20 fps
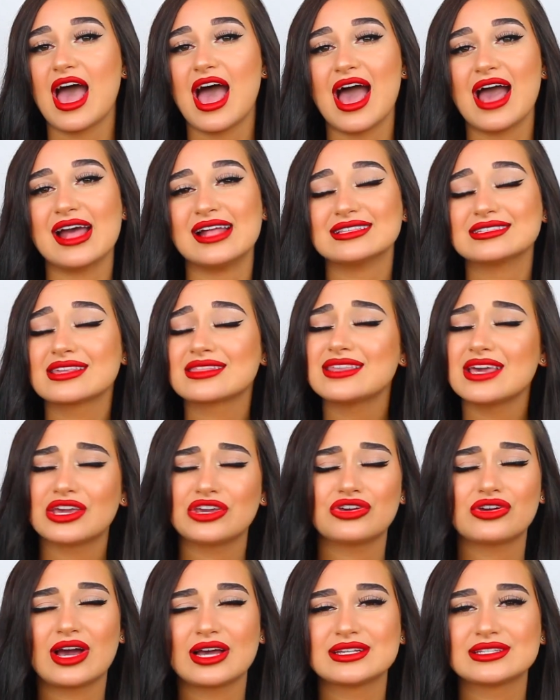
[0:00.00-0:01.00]
And
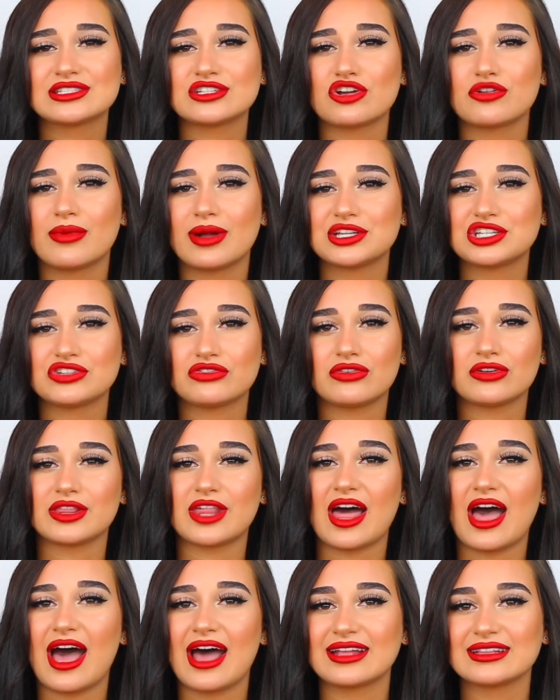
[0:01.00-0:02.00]
thank you guys so much for
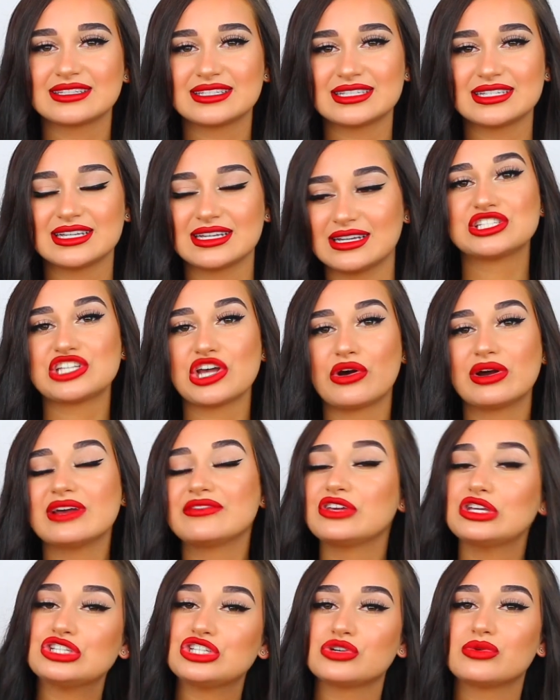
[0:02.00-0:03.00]
that. So
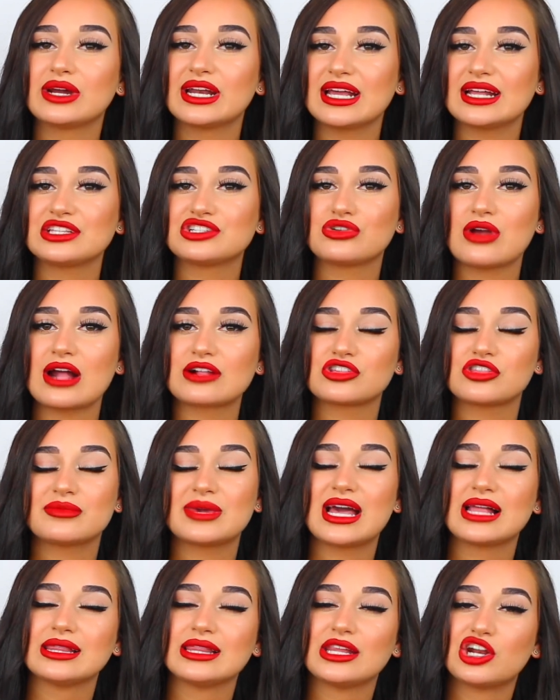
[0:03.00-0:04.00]
if you do want to interact with
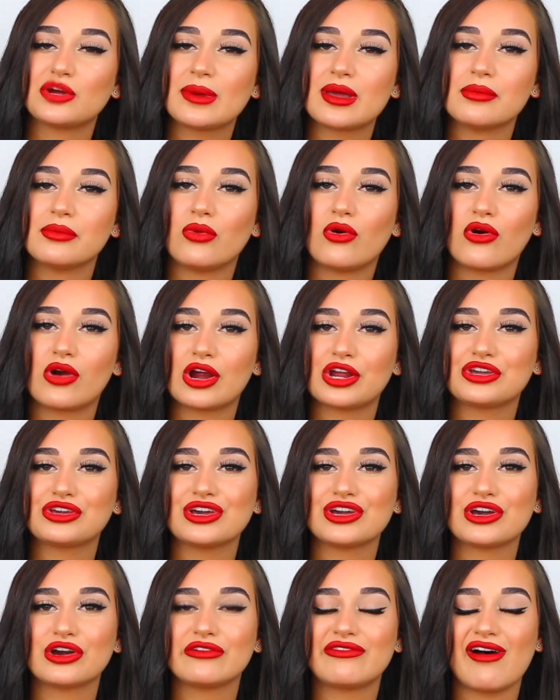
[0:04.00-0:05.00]
me a little bit more, you
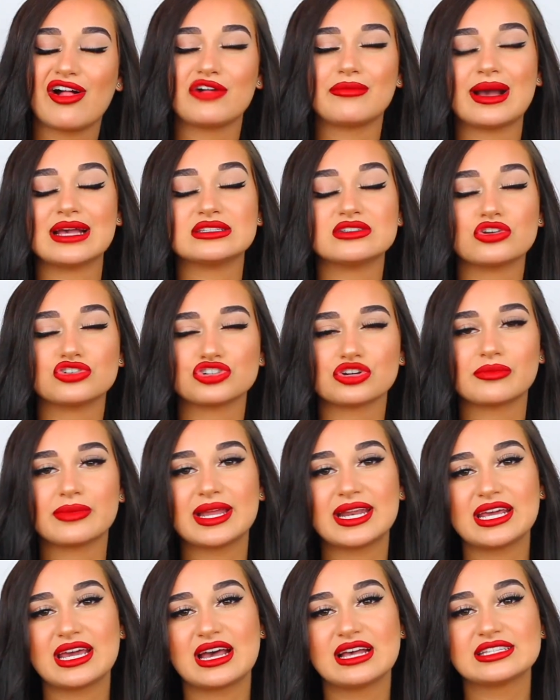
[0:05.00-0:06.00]
can go follow my social
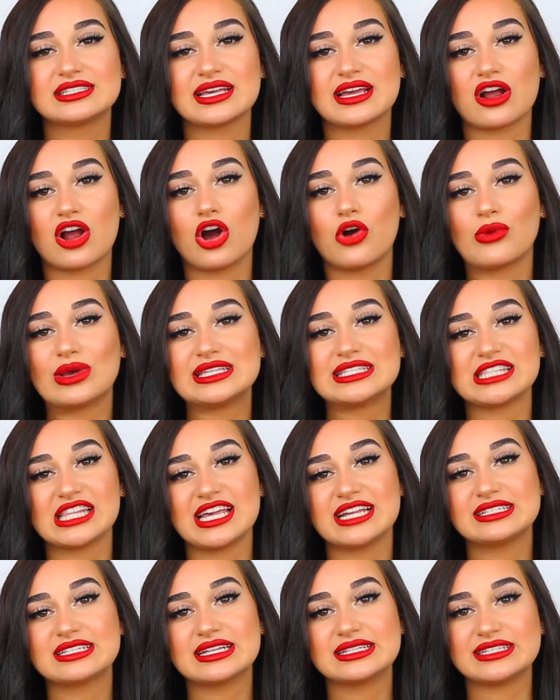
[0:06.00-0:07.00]
medias. They are always
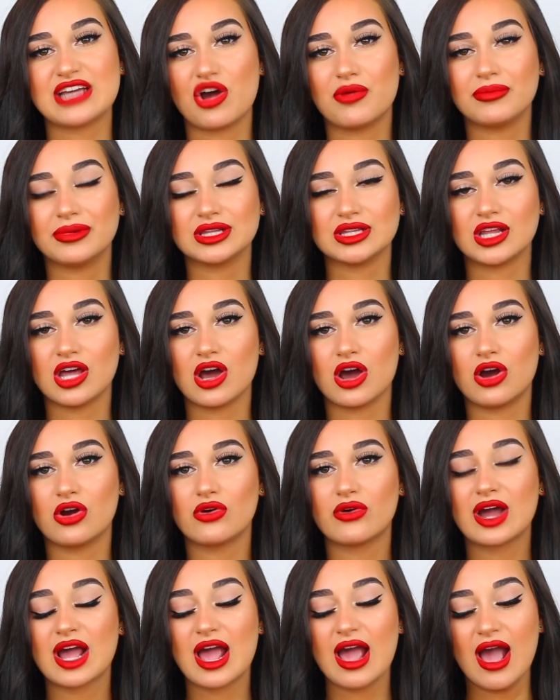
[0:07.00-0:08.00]
linked down
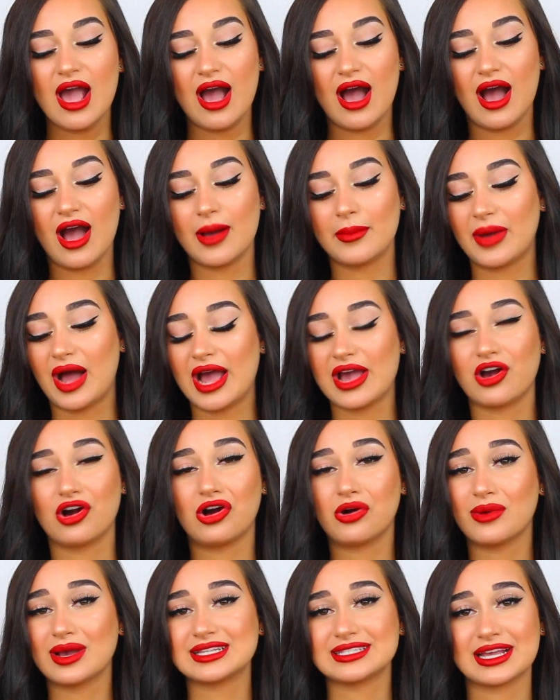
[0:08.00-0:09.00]
below. Um, I
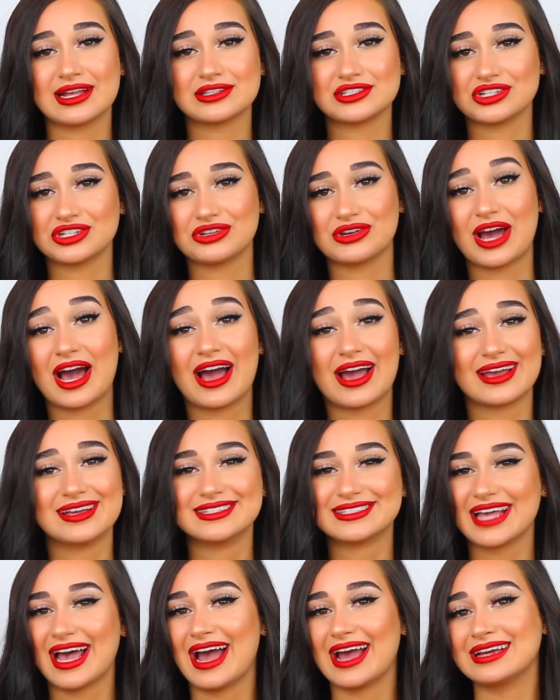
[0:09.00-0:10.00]
always answer you
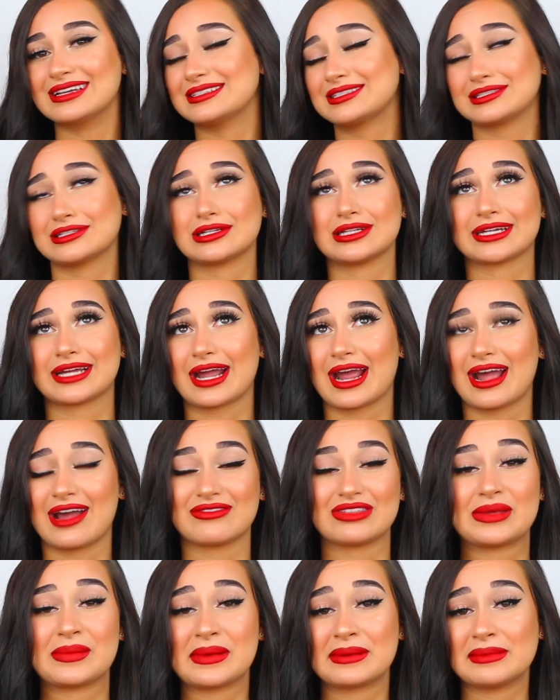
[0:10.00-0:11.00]
guys. I, it's not like I
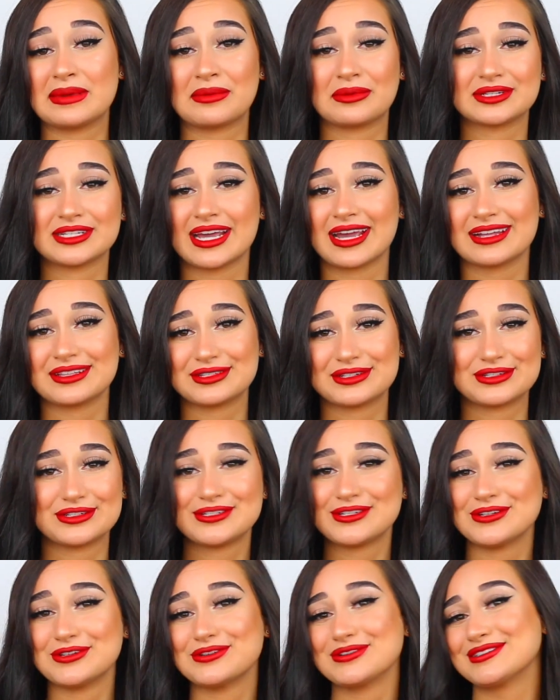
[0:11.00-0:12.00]
have that many people to answer
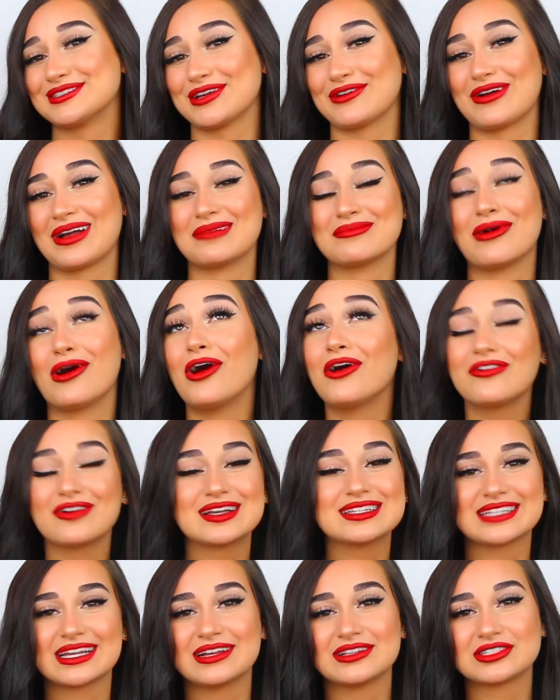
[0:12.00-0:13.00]
to, so I'm
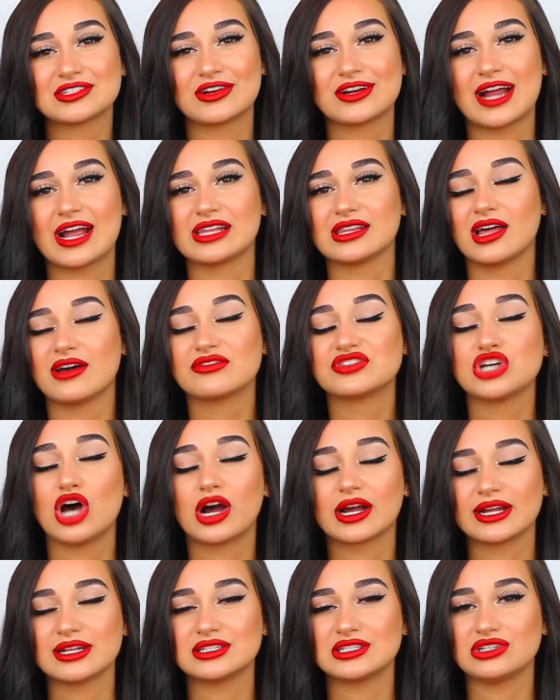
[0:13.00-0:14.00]
always answering. I love
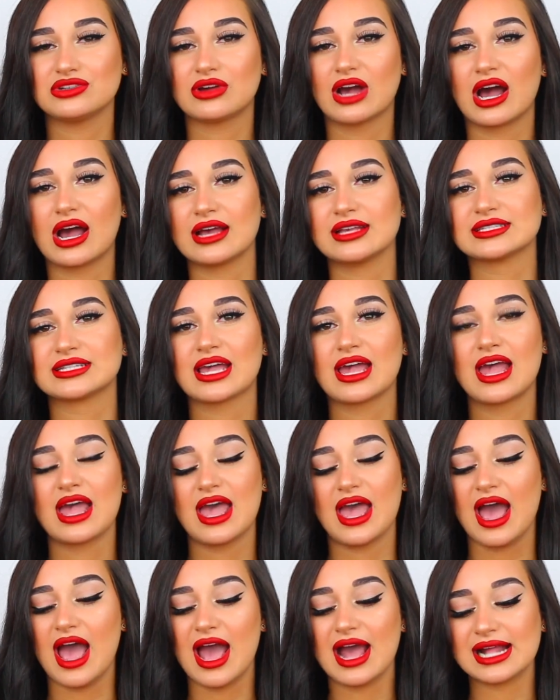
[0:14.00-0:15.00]
talking to you guys
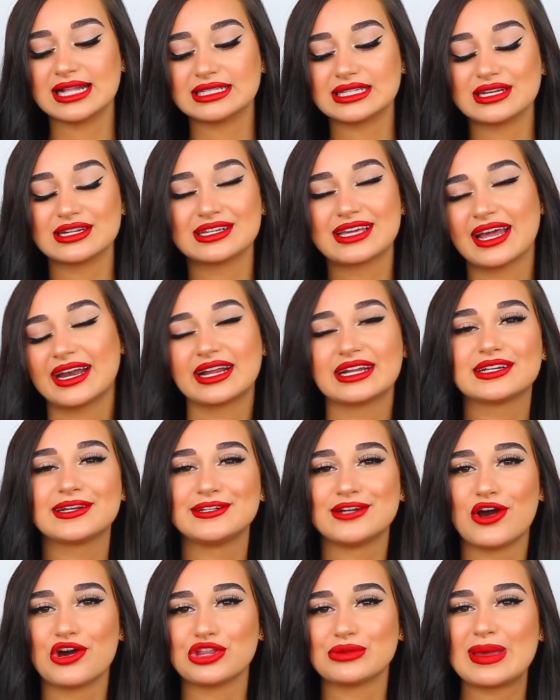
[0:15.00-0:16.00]
and getting
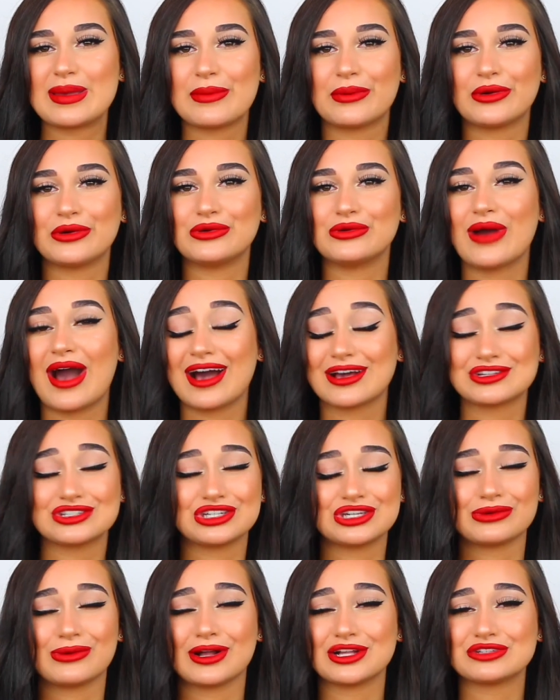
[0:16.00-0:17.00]
to know the people who
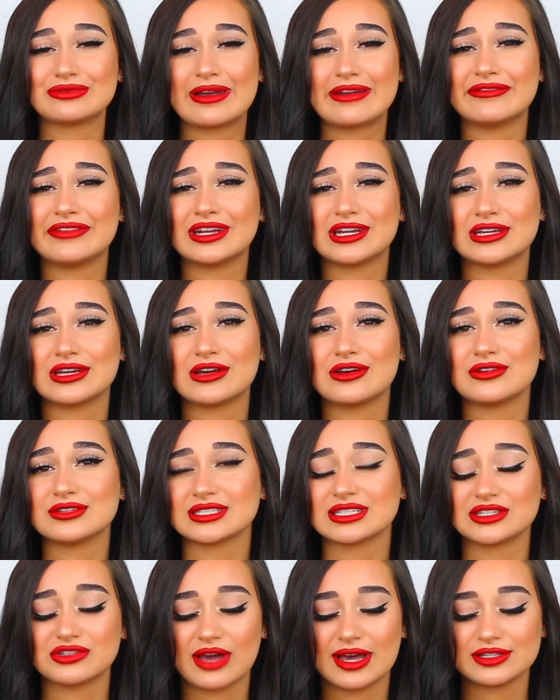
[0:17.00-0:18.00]
actually watch my
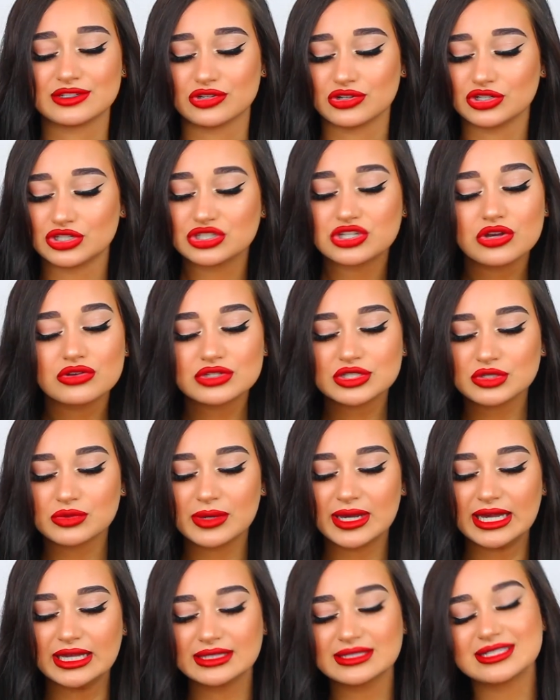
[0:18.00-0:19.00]
videos. You guys are so
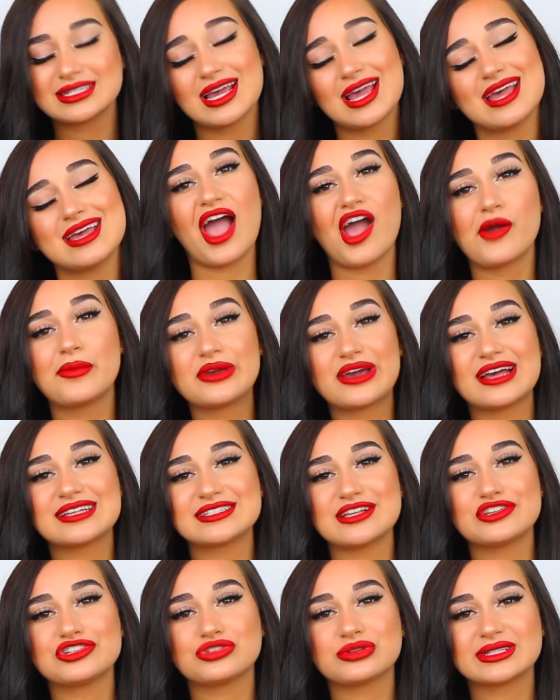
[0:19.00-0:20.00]
sweet. I hope you
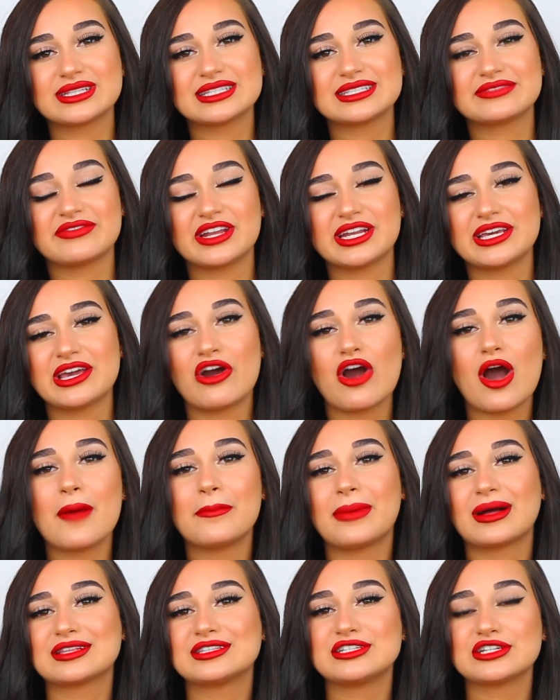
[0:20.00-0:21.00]
guys enjoyed this video.
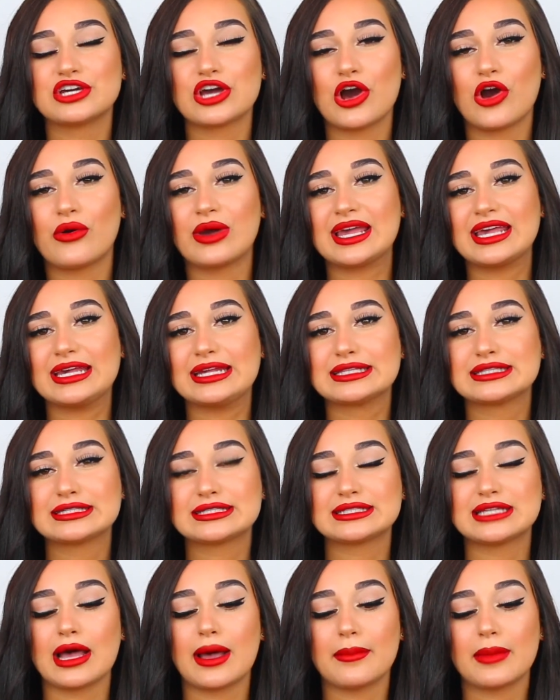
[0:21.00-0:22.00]
I'm about to go eat
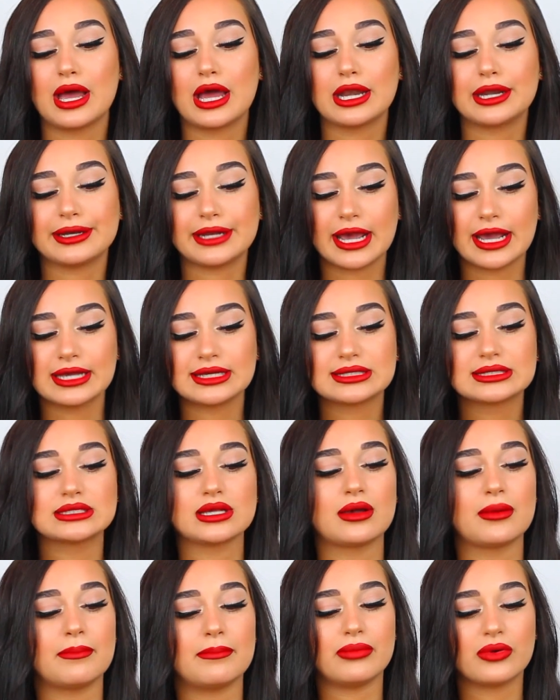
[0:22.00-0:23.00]
some
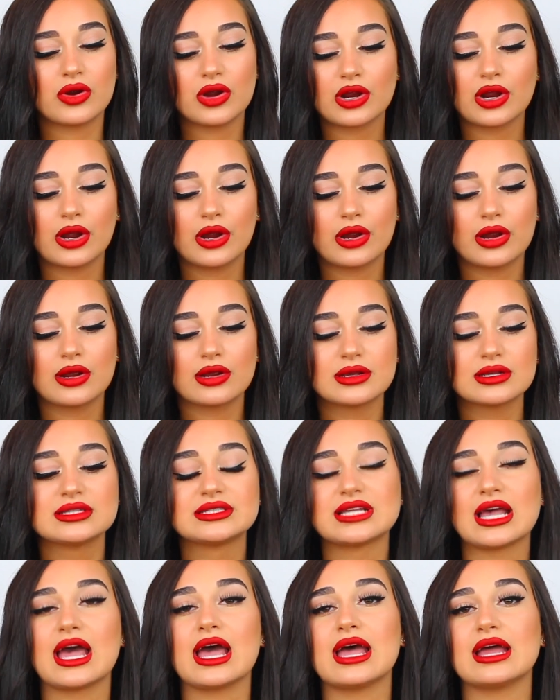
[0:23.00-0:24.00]
nice
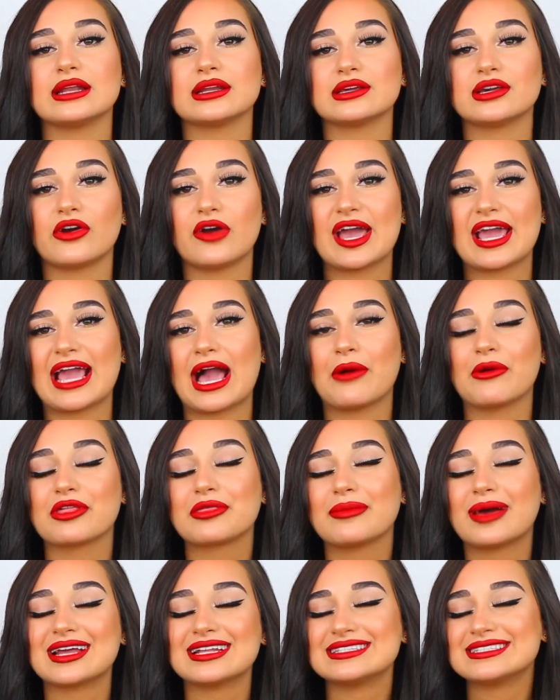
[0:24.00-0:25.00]
burgers and go hang out
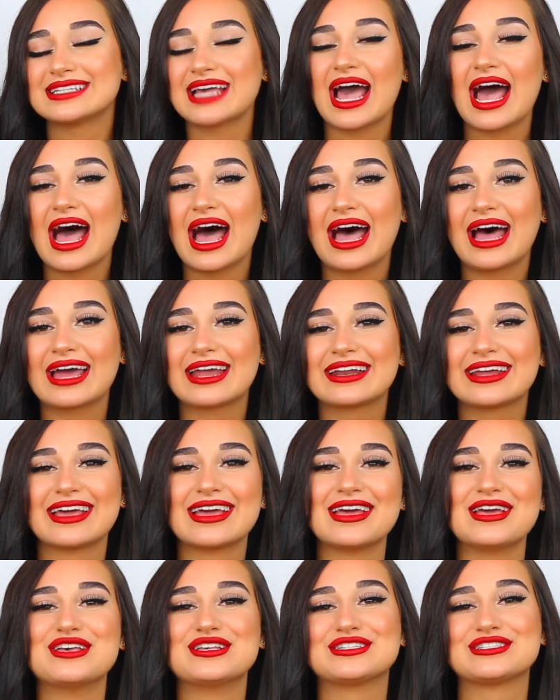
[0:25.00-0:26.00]
with my dad.